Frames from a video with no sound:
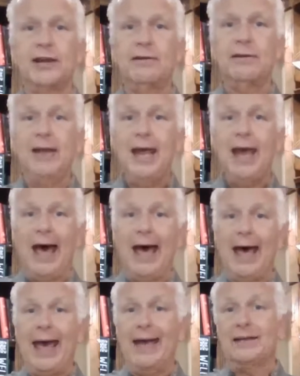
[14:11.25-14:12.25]
And
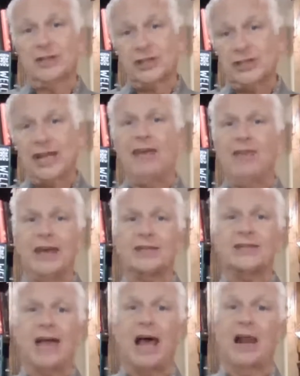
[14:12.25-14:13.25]
I hate to say
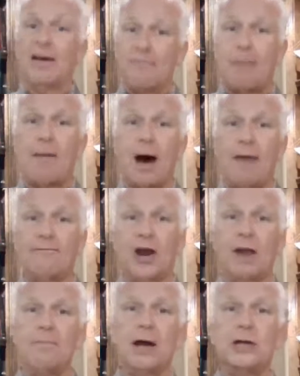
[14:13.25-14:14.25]
this, I love my mom
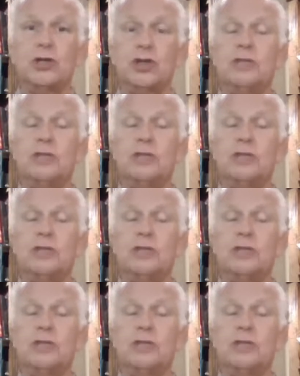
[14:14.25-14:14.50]
very much.